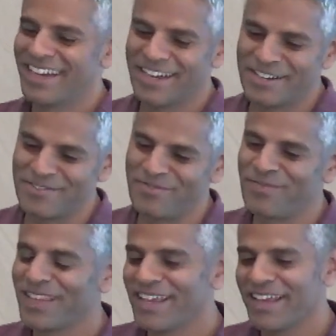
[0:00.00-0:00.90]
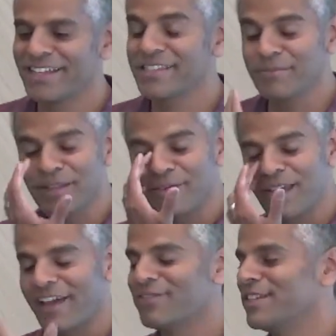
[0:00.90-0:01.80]
um, it's something we
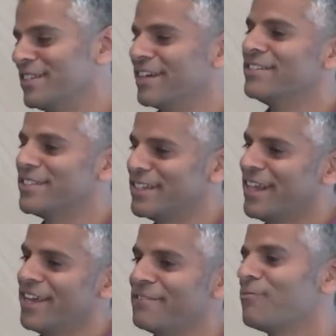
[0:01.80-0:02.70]
haven't done to date.